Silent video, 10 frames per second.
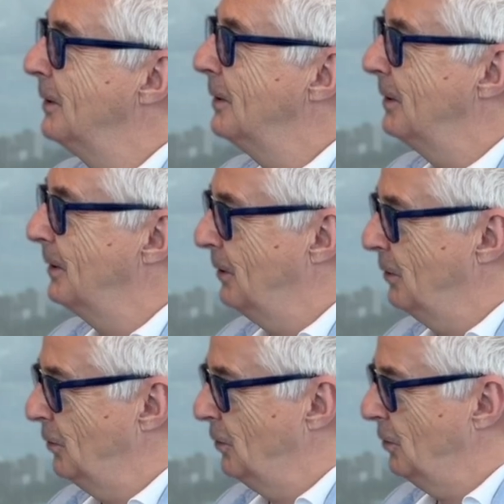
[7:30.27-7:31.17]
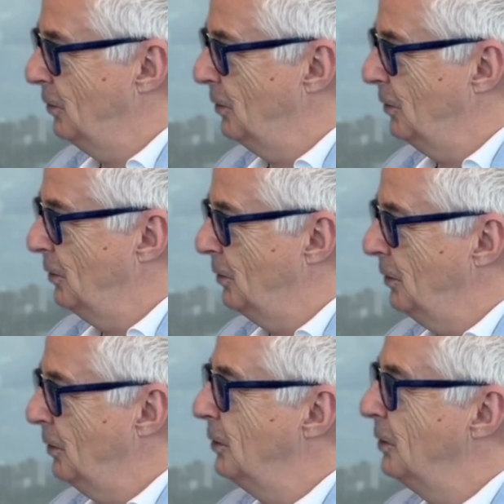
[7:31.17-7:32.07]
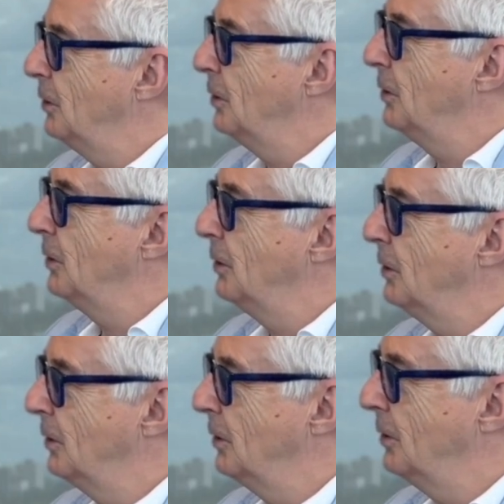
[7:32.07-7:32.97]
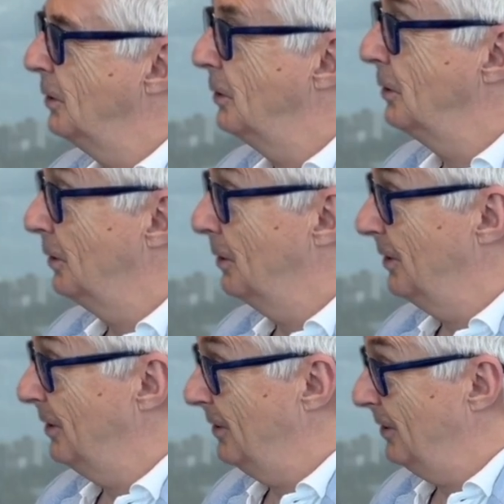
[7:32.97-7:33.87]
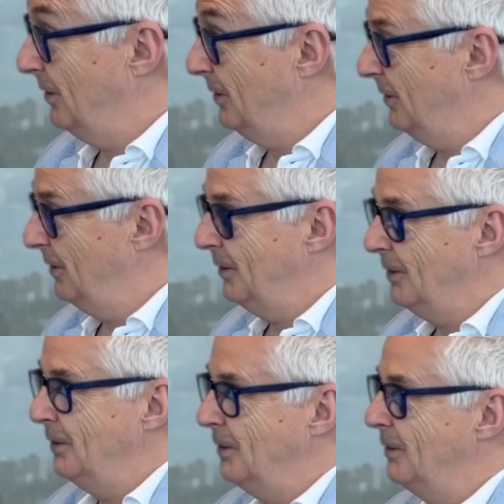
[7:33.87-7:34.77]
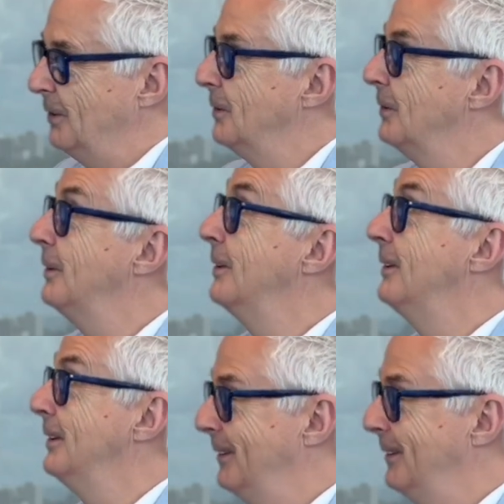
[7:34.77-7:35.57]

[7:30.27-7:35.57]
The person shown says nothing.